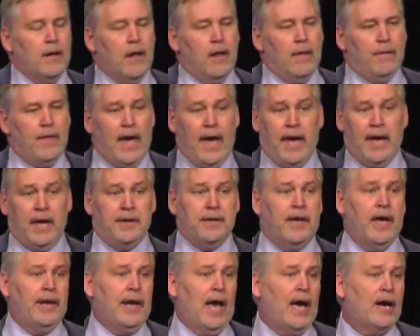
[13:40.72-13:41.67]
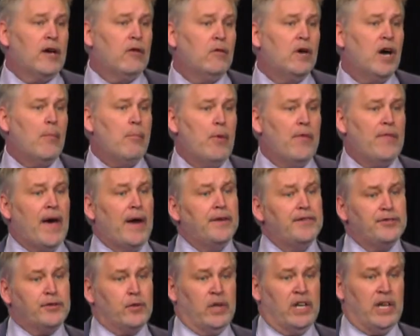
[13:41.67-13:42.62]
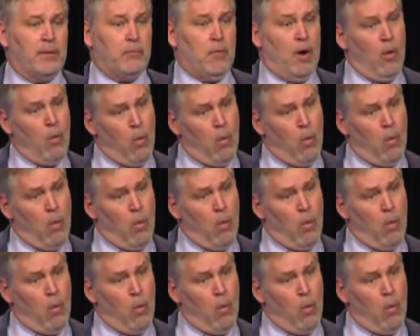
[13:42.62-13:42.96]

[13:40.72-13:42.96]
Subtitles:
The hand cannot go up without a scream.